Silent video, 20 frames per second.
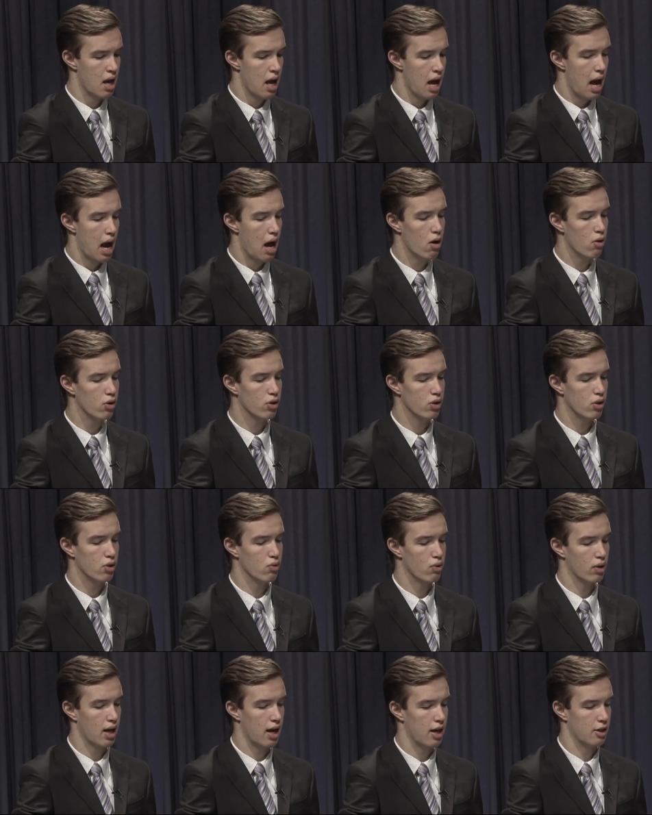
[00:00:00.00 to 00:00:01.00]
How do you
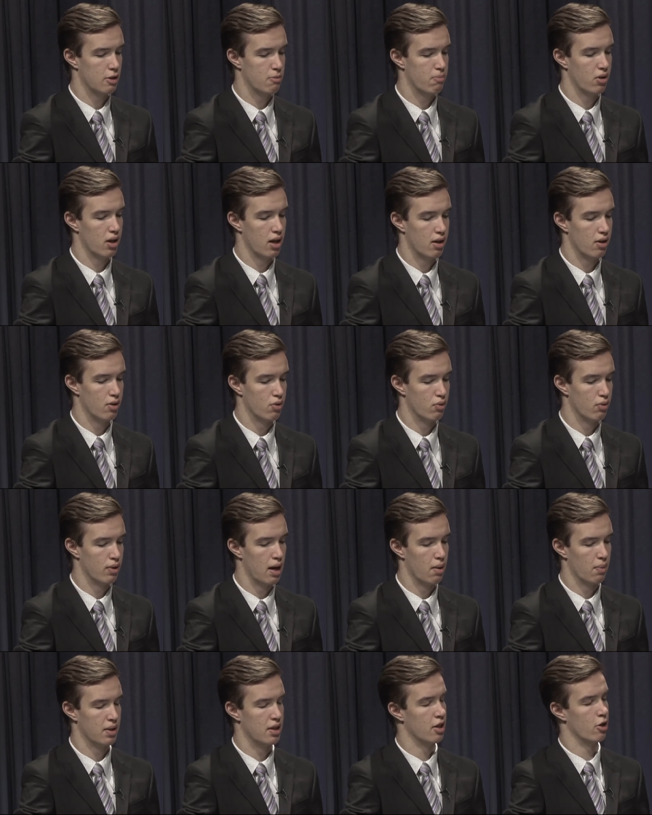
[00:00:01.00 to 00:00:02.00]
guys plan to do that
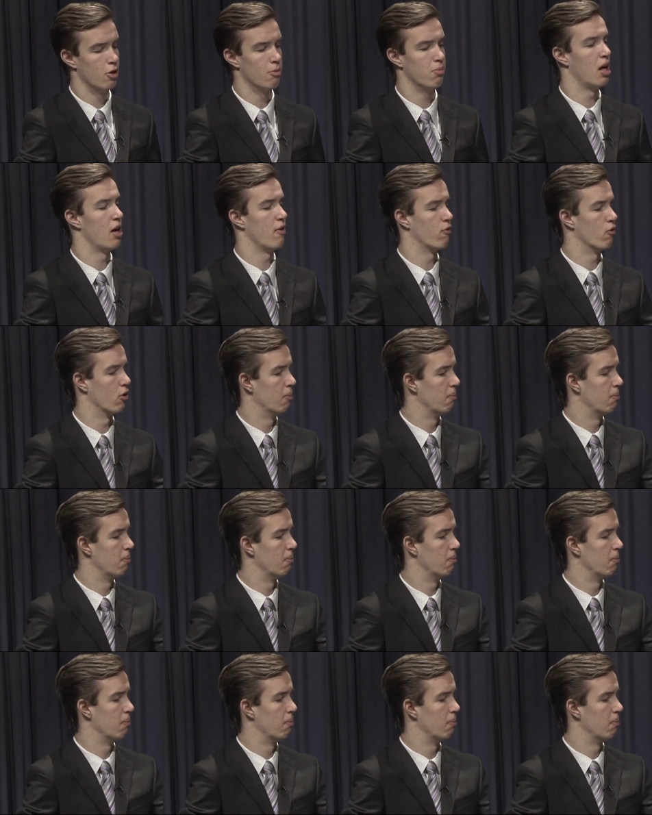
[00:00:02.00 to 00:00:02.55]
within your platform?